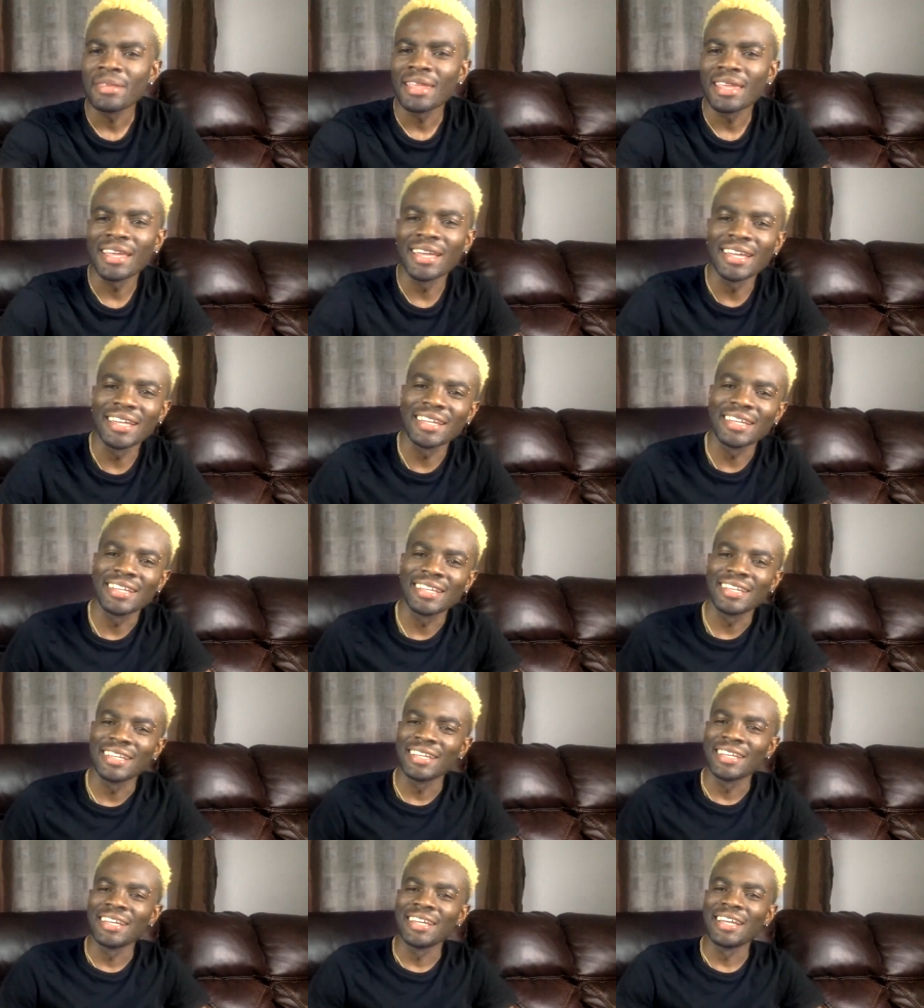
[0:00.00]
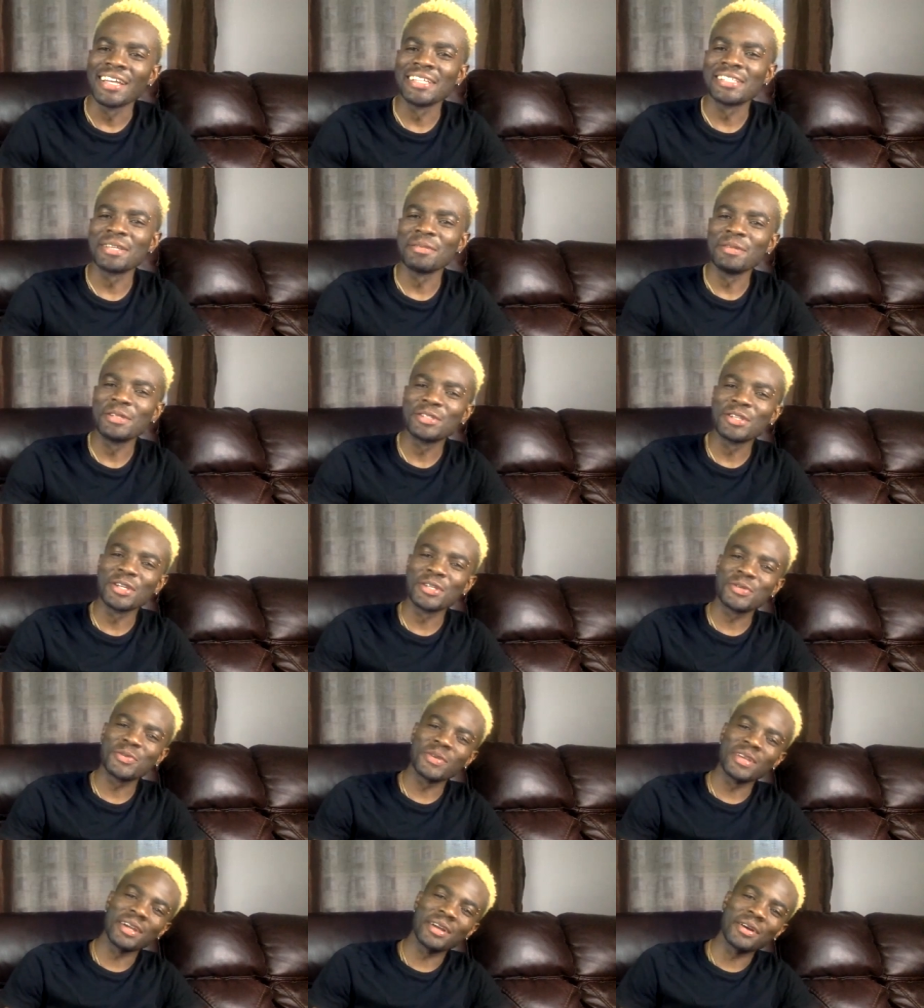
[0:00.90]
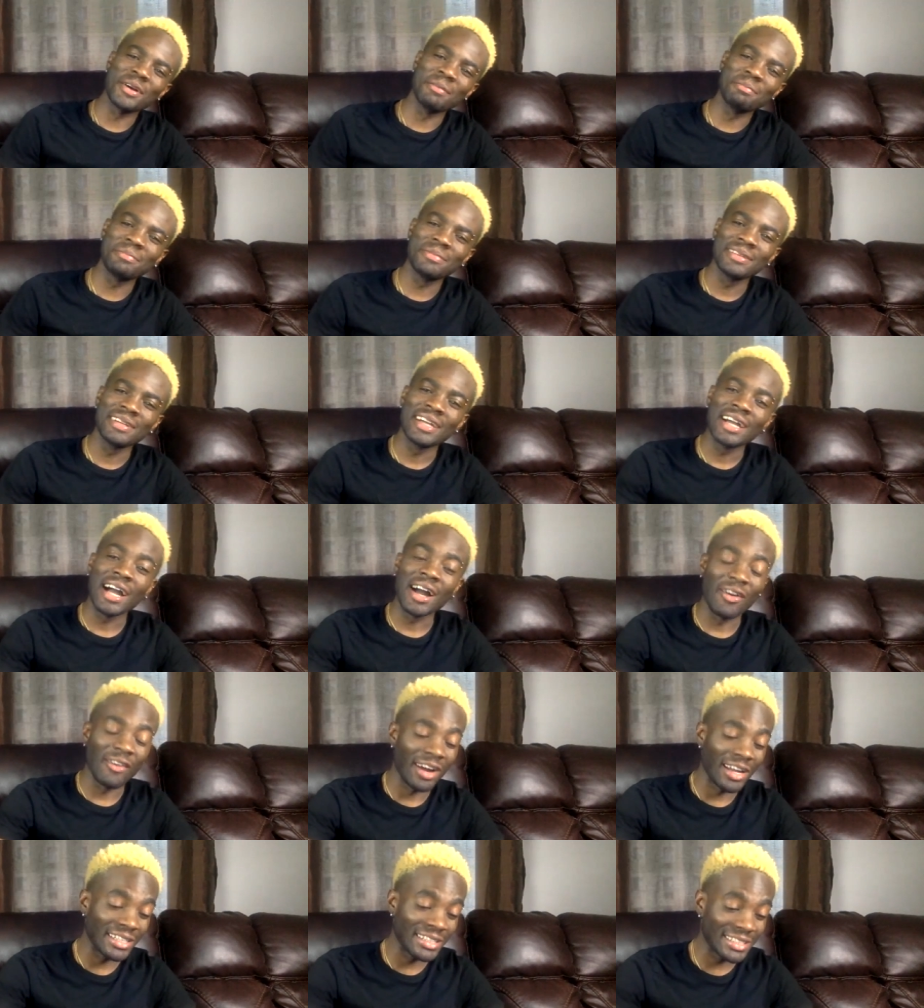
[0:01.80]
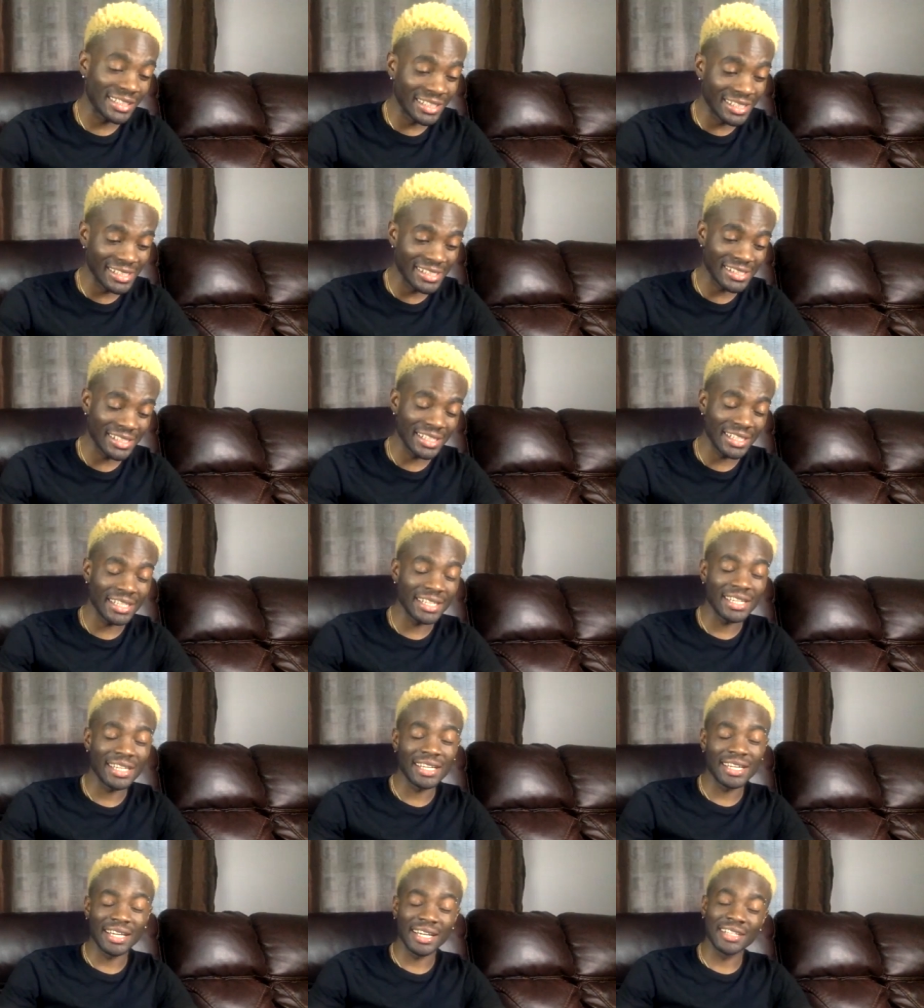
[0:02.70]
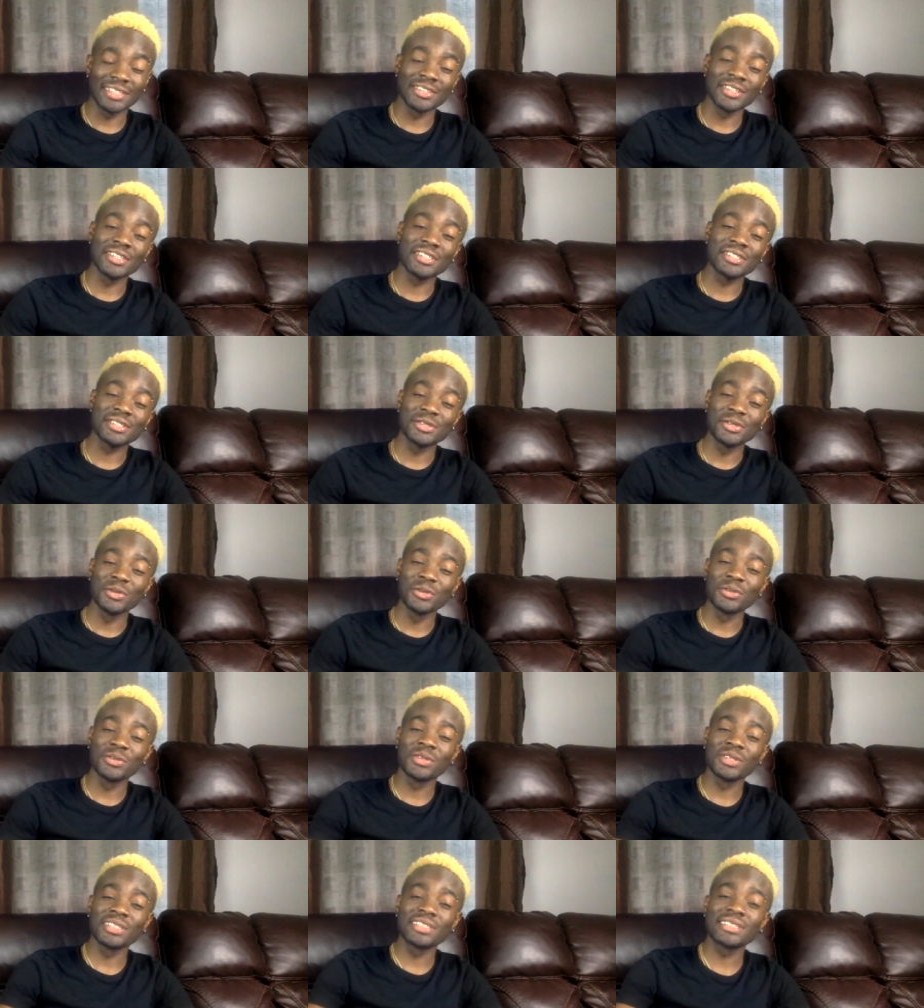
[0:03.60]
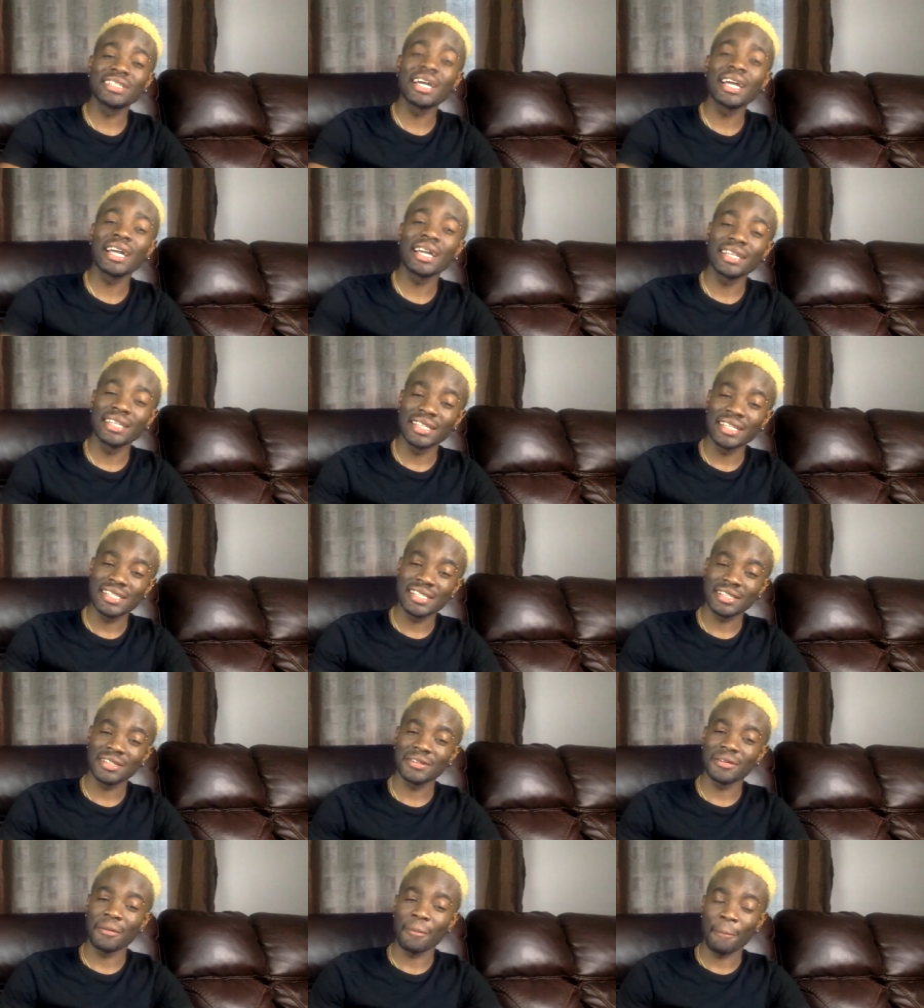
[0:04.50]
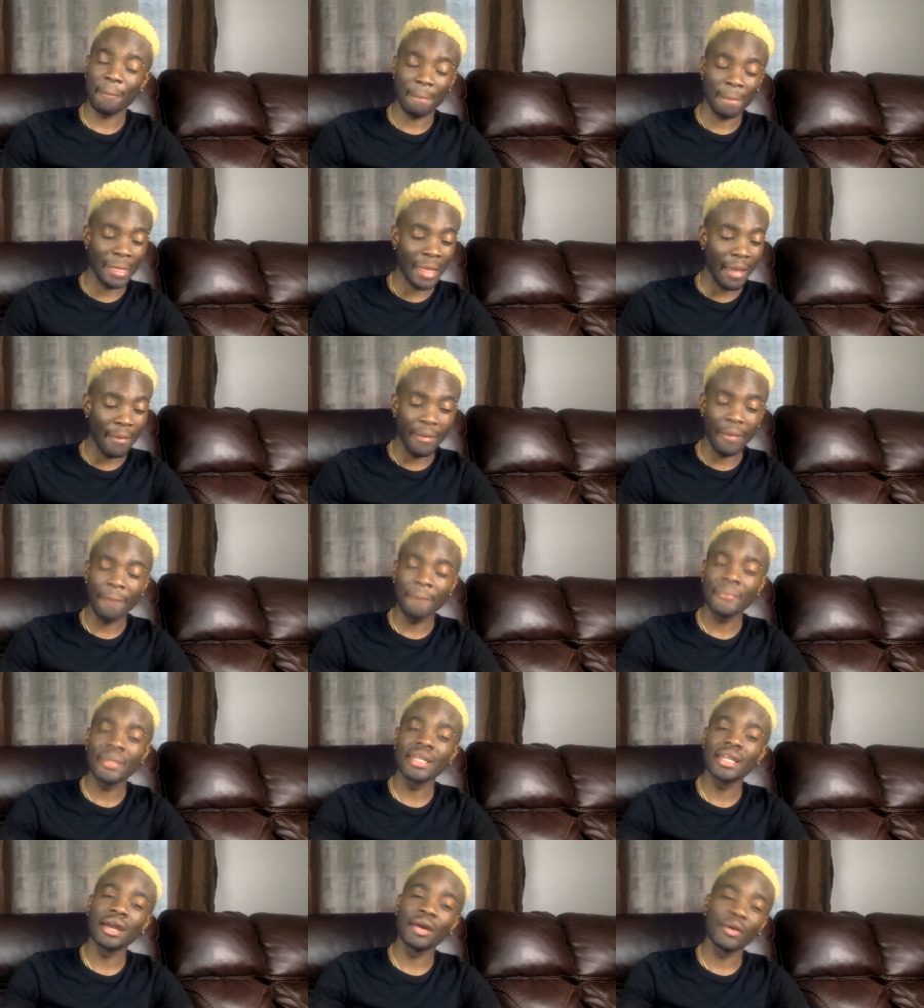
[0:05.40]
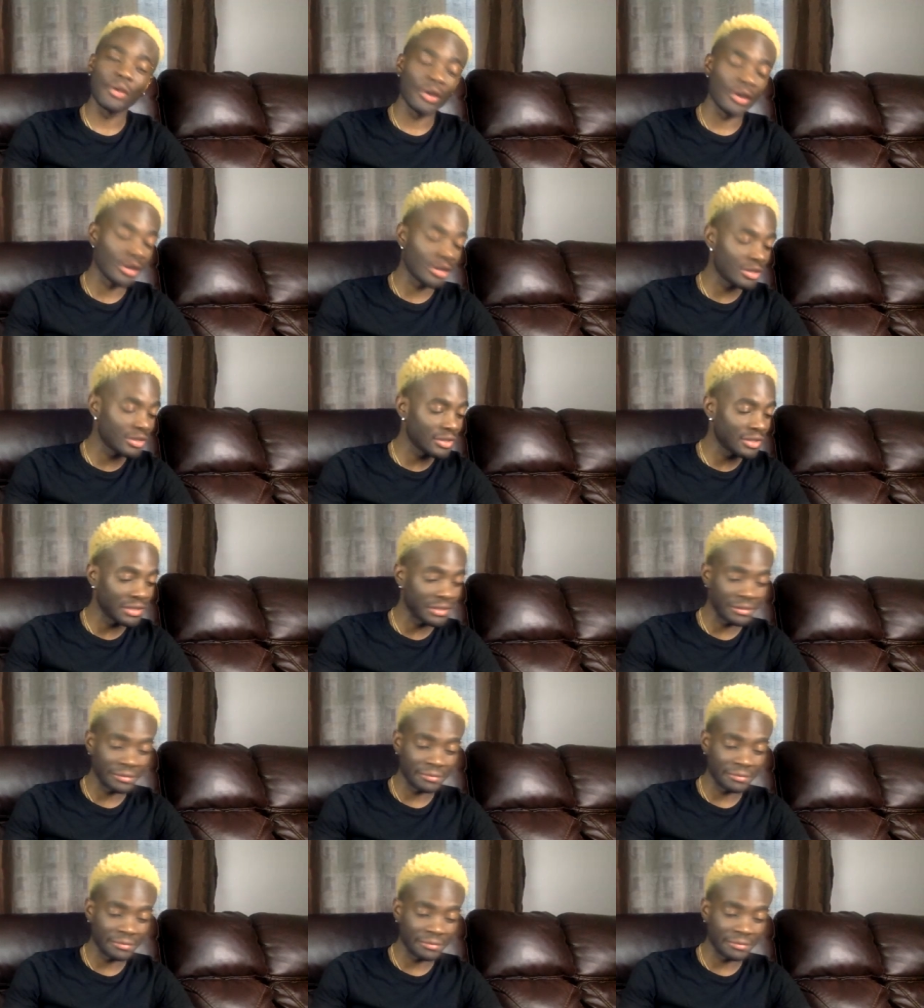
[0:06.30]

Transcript: Hey, yes, I just wake up. I want to tell you say I just due to the tiredness, you know. Like me been at work.